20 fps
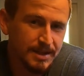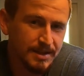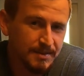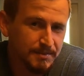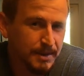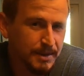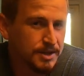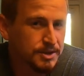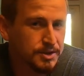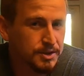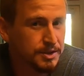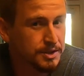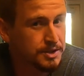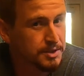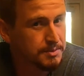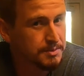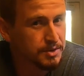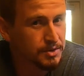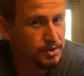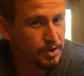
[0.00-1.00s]
Make sure to
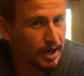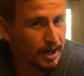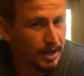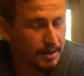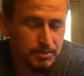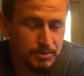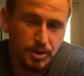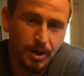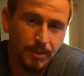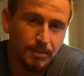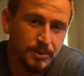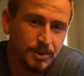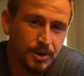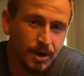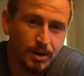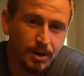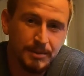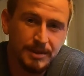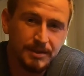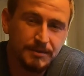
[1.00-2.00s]
subscribe, drop a
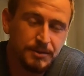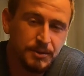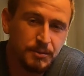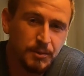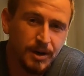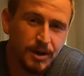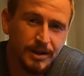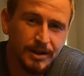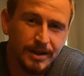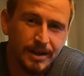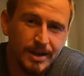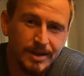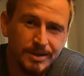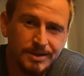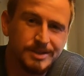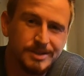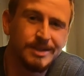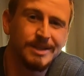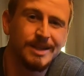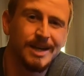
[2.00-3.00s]
comment if you want, and I'll
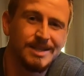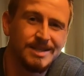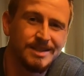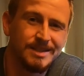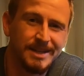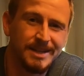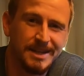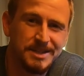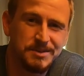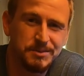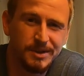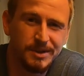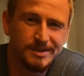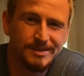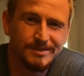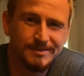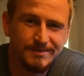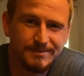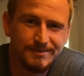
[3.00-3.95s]
see you guys in the next one.